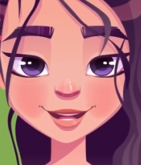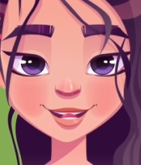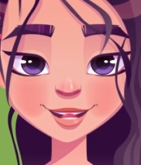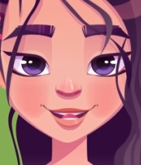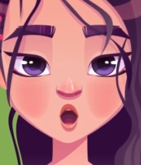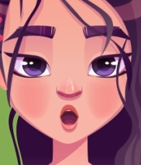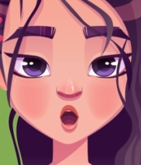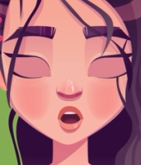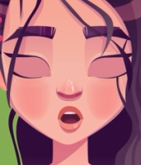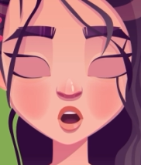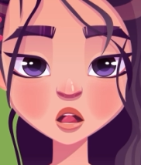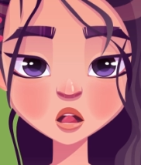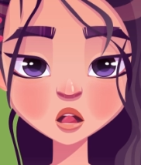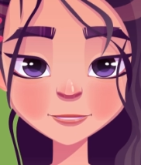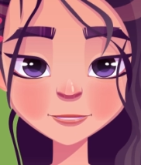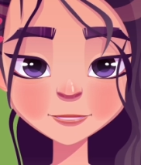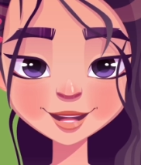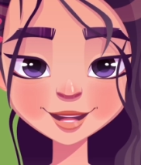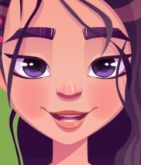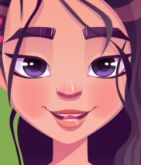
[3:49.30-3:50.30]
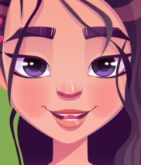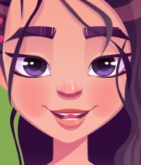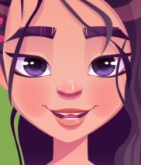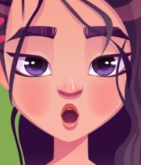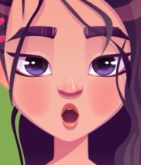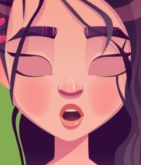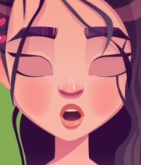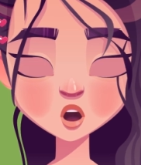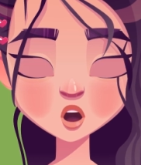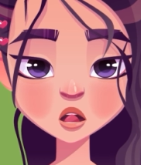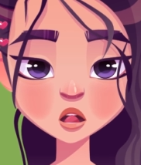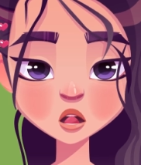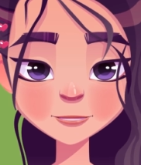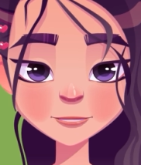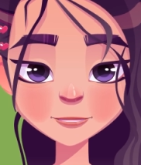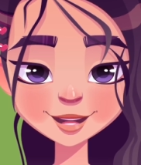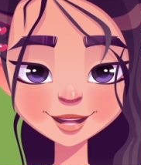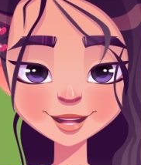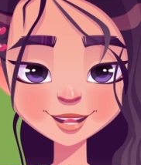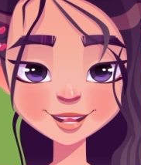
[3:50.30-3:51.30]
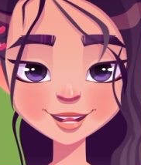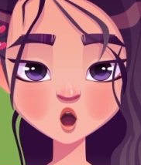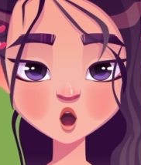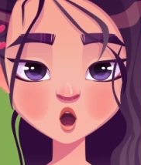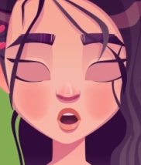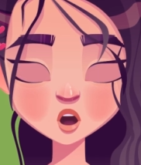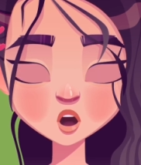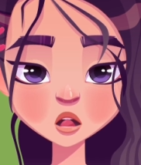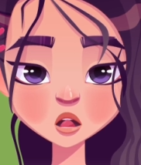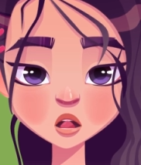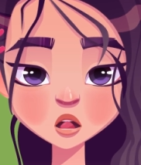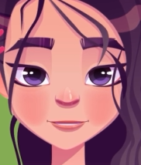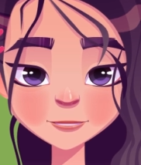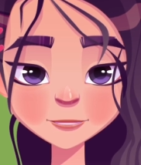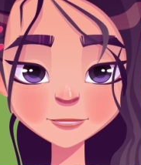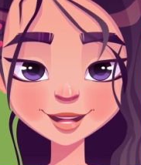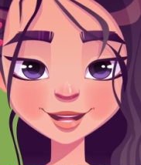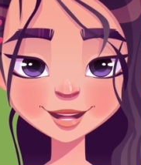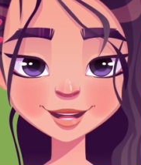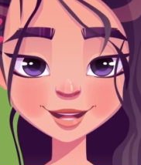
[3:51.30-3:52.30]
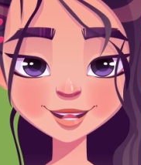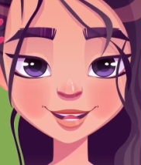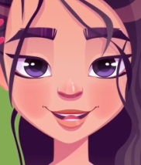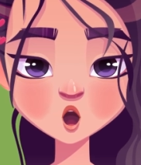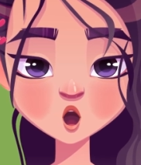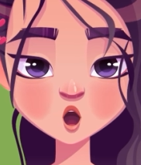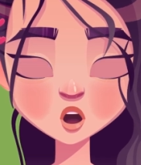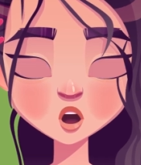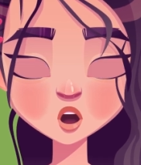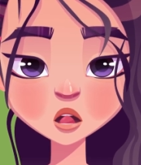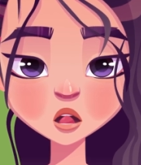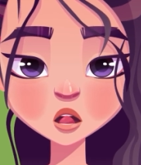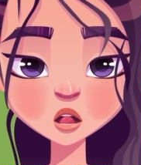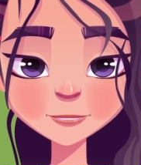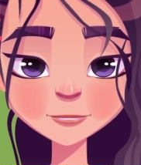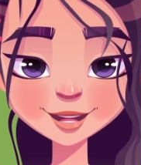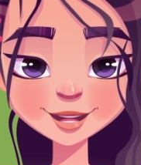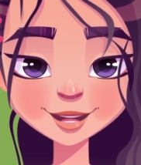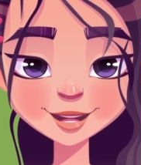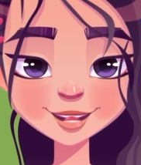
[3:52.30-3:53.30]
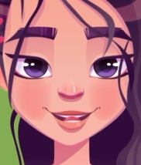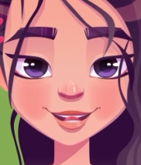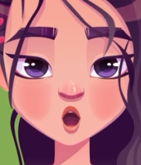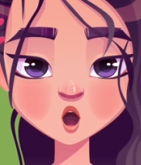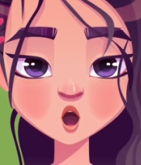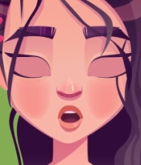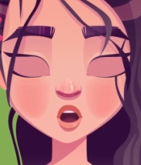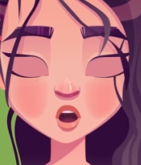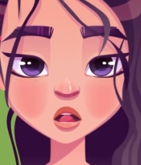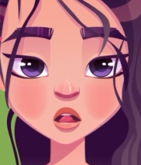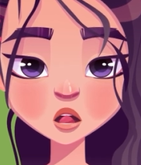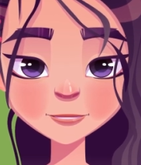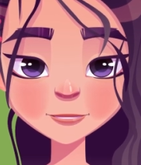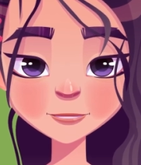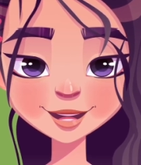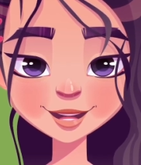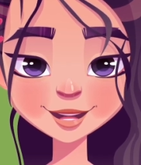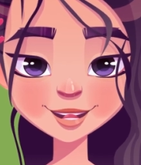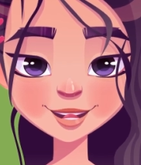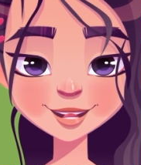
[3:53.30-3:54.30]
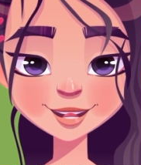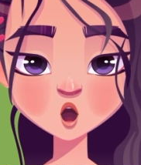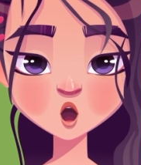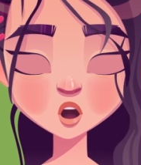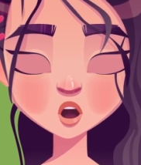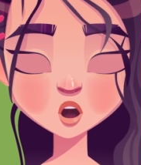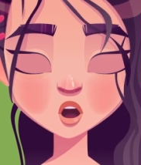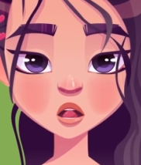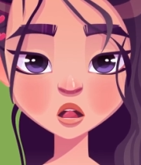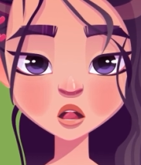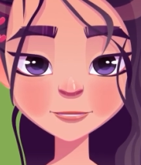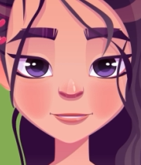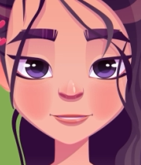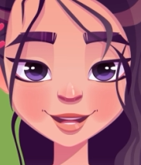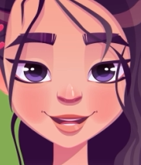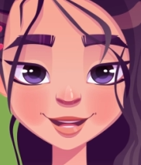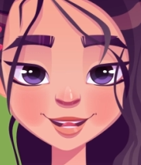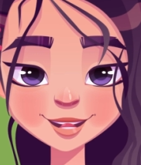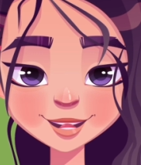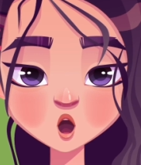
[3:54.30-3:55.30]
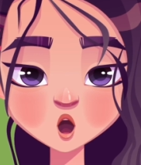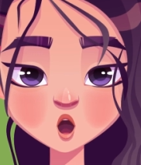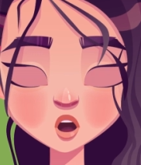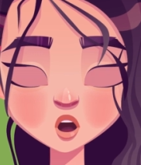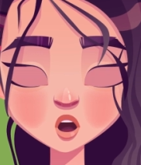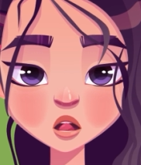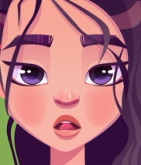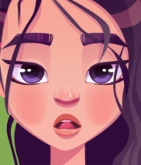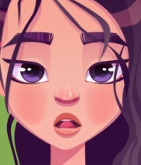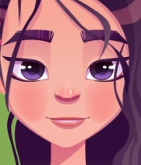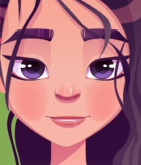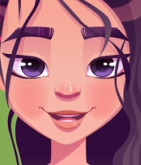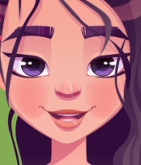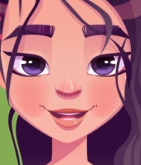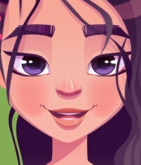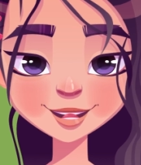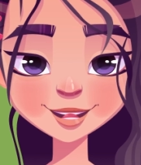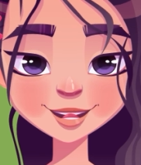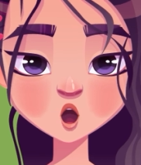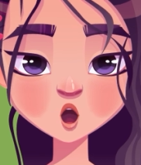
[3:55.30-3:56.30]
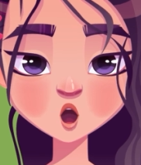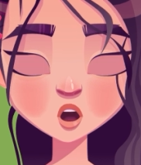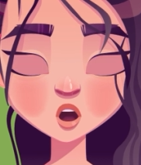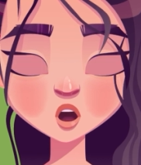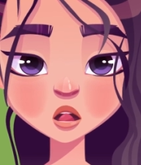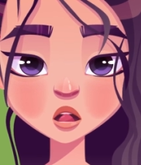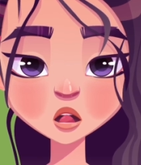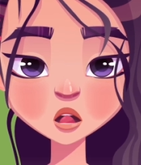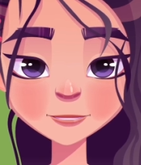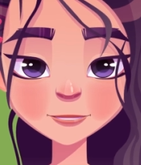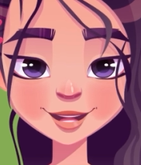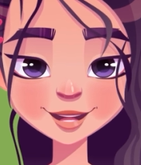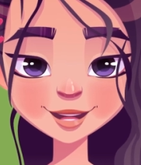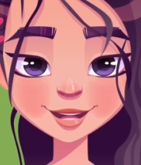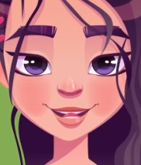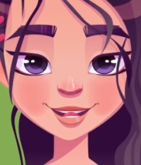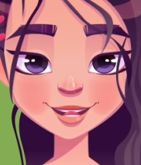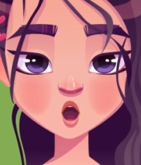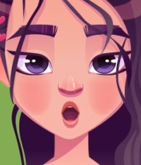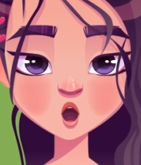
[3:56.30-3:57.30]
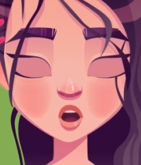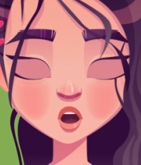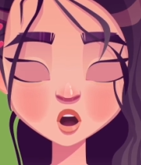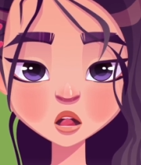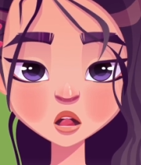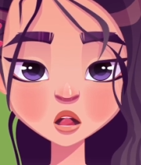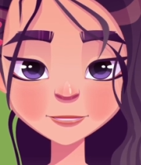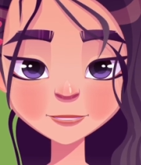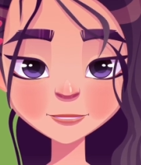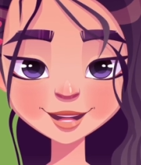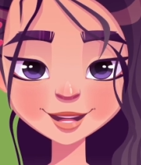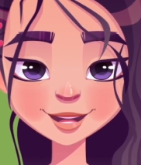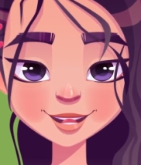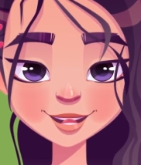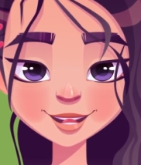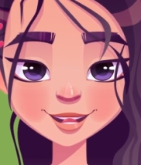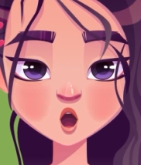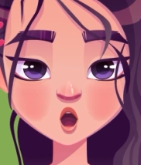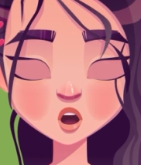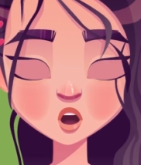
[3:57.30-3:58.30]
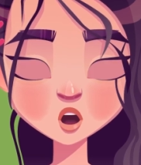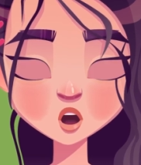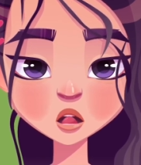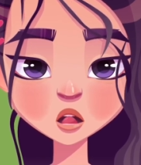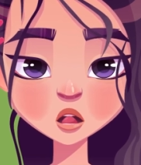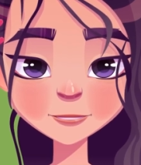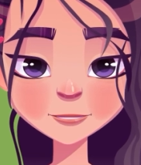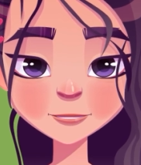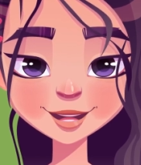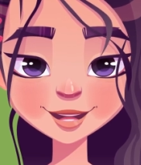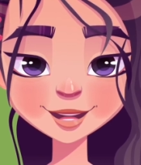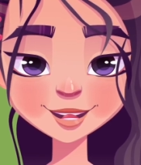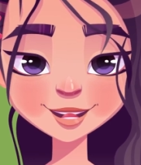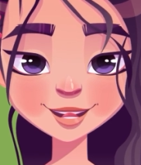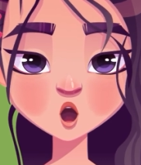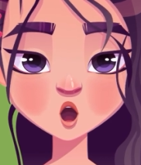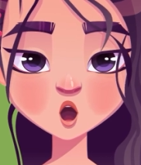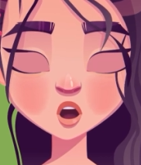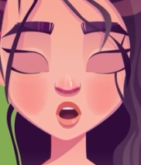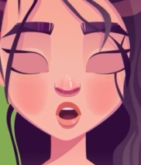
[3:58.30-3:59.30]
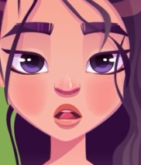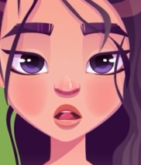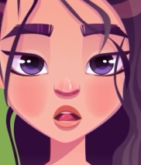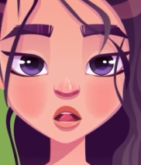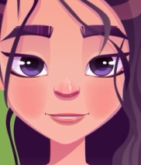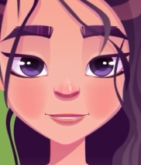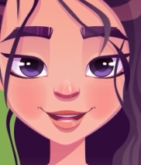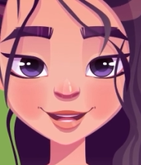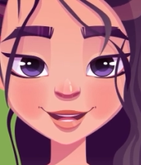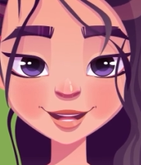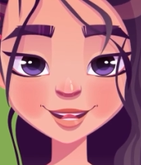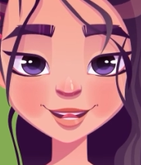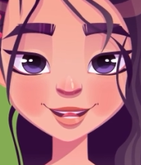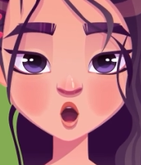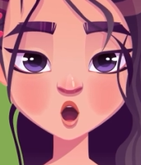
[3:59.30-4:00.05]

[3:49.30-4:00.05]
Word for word: probably wasn't the ideal time to tell the still young parents about the separation, which would ultimately be the first step to an awkward divorce. We know you've probably felt tension between us